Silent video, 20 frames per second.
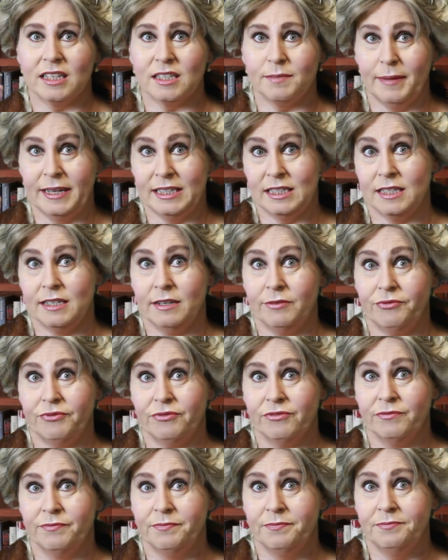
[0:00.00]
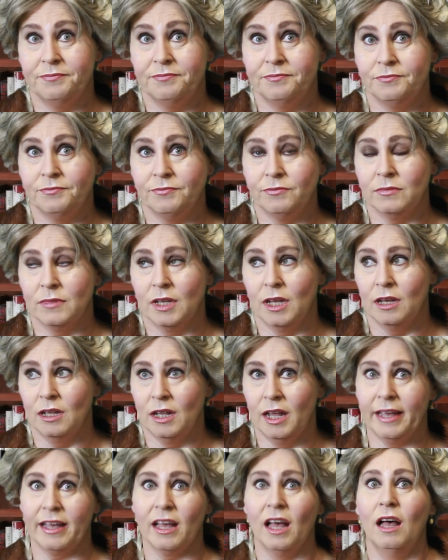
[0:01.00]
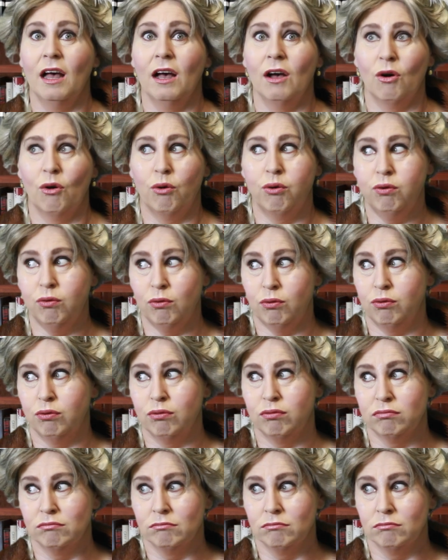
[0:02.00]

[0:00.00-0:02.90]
expensive. Right? Whew.